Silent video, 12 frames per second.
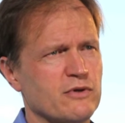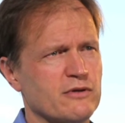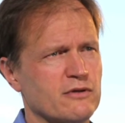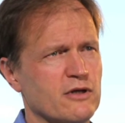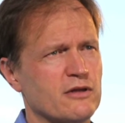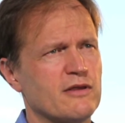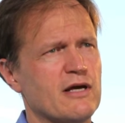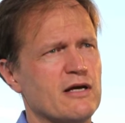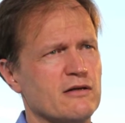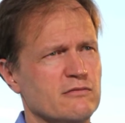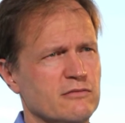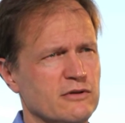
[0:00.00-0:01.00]
whether or not
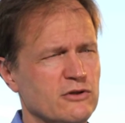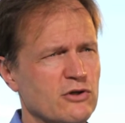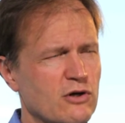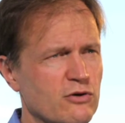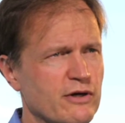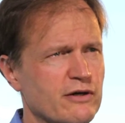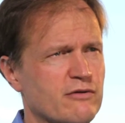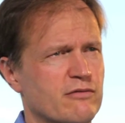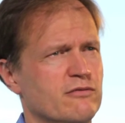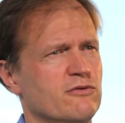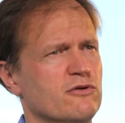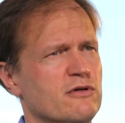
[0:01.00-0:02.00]
they know it
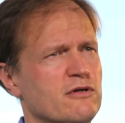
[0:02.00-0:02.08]
or